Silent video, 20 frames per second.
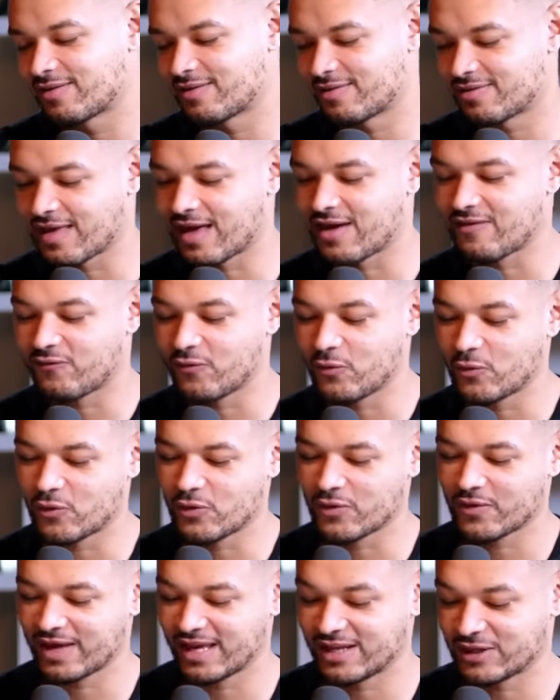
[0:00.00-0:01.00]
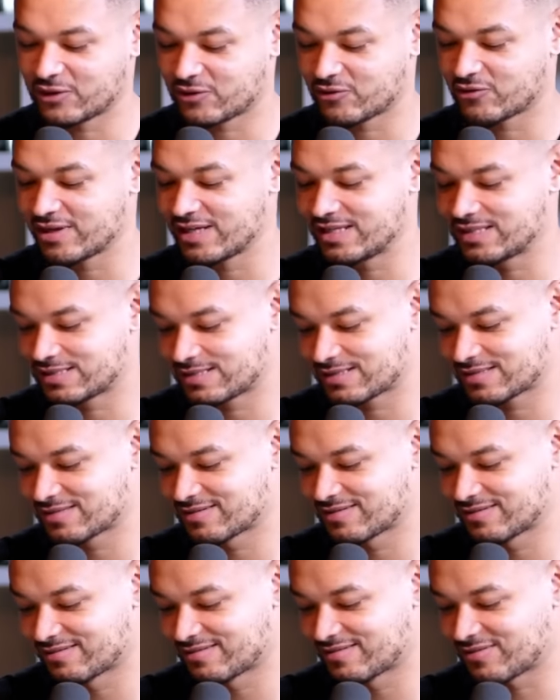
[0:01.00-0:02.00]
therefore increase
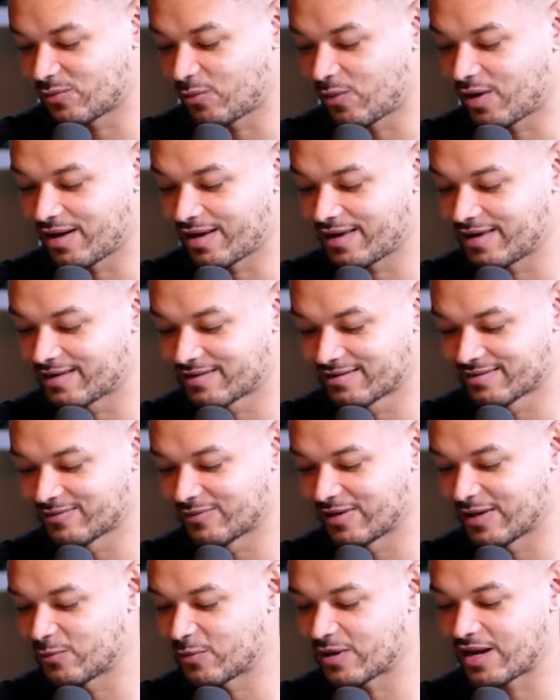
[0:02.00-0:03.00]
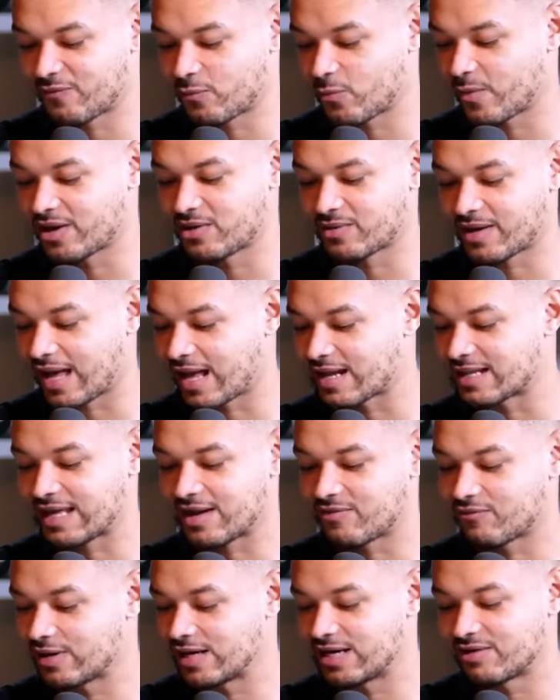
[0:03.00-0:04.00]
the why in whatever way you can.
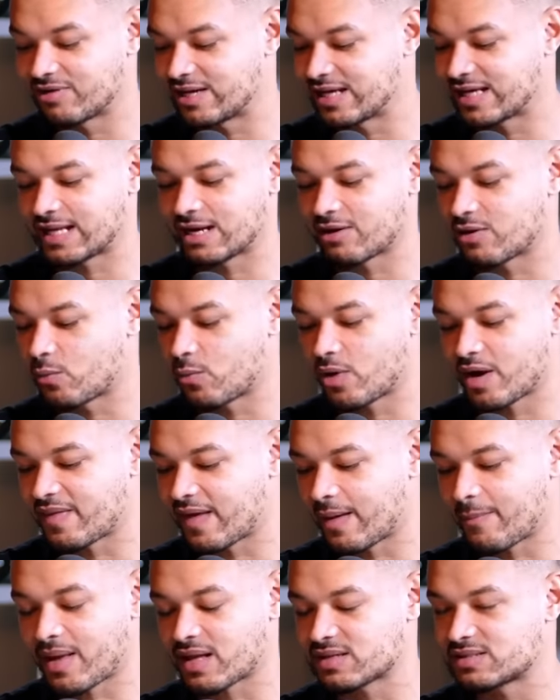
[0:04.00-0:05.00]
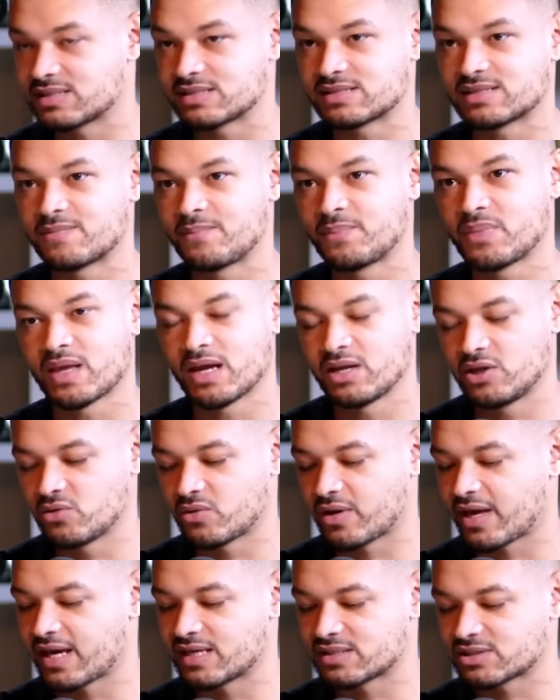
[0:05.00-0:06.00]
Get really, really clear on why that matters. And in your
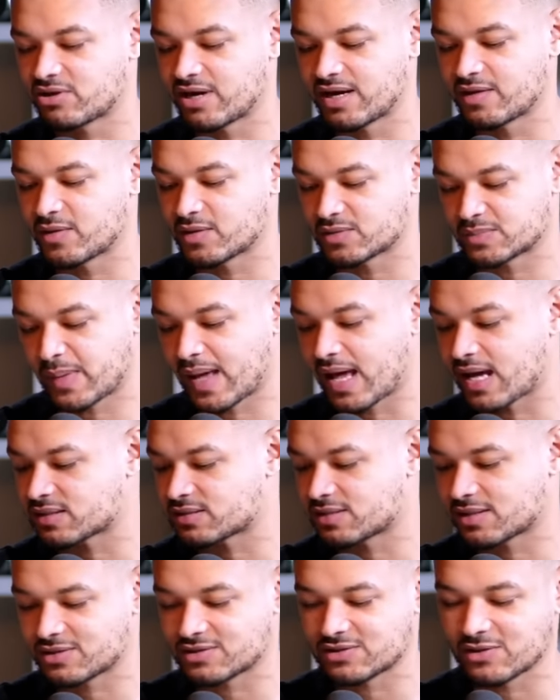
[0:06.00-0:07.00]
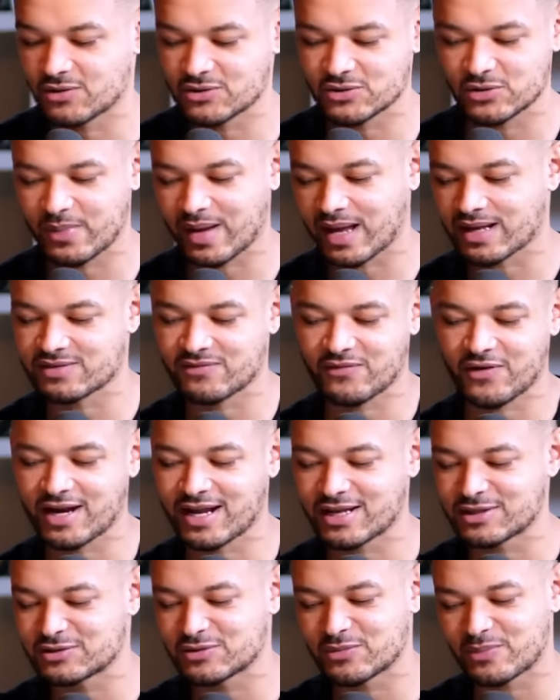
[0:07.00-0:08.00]
case, create those pacts, like a social pact, a
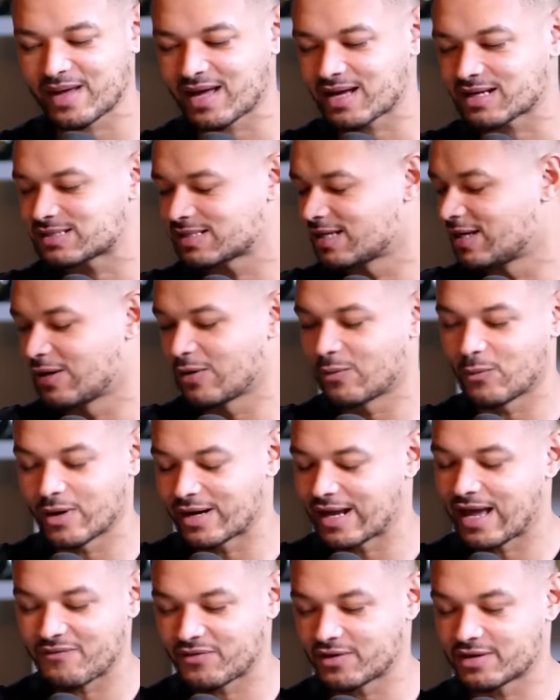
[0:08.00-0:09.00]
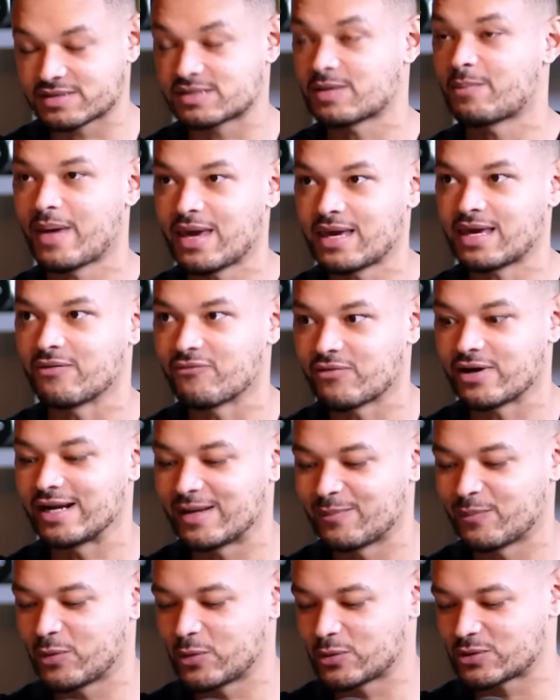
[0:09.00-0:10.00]
financial pact, whatever, to make it really
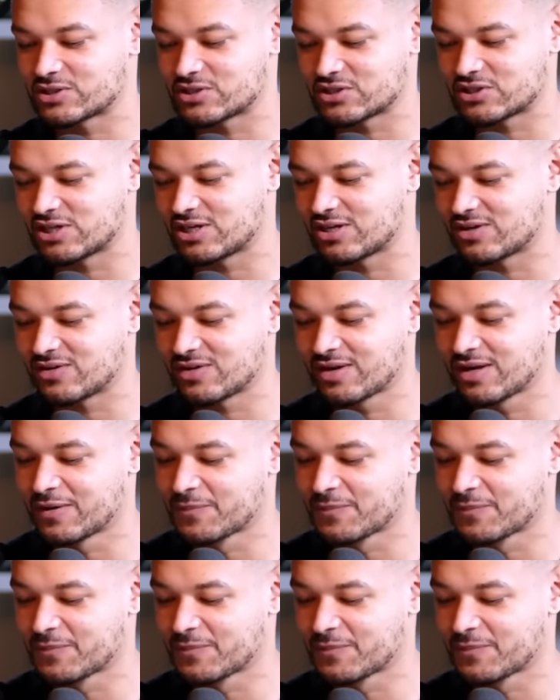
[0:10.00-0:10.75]
important to you.